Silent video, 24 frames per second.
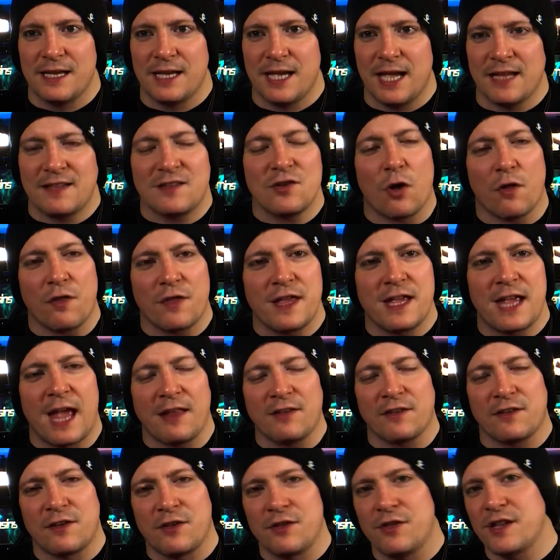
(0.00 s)
it's not the
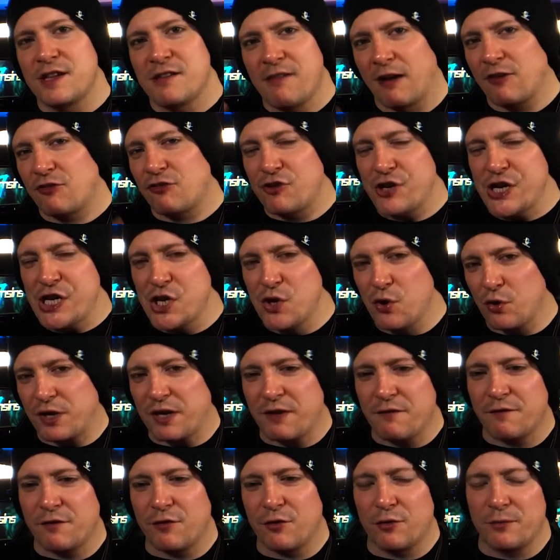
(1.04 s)
answer that you're actually
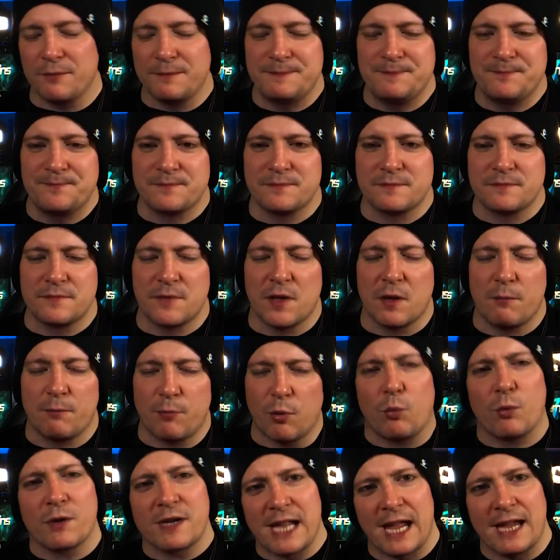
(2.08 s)
looking for. But
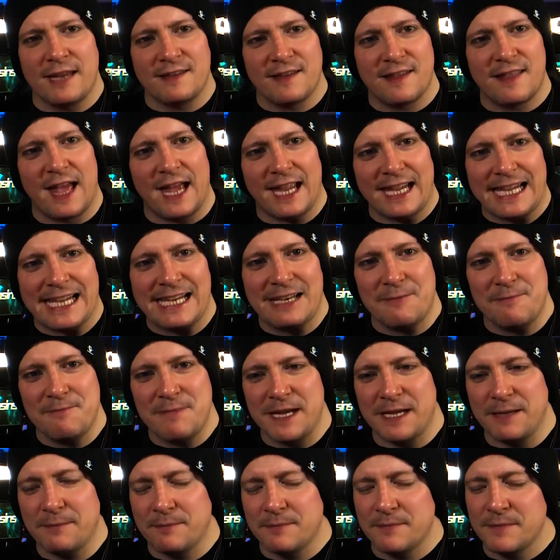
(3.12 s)
we'll get into that in a
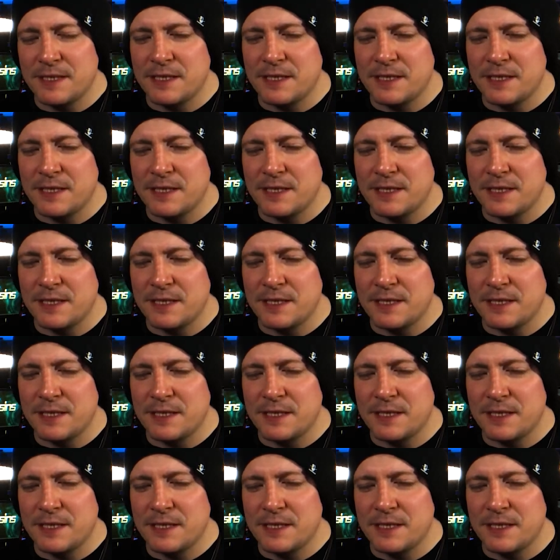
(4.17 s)
minute.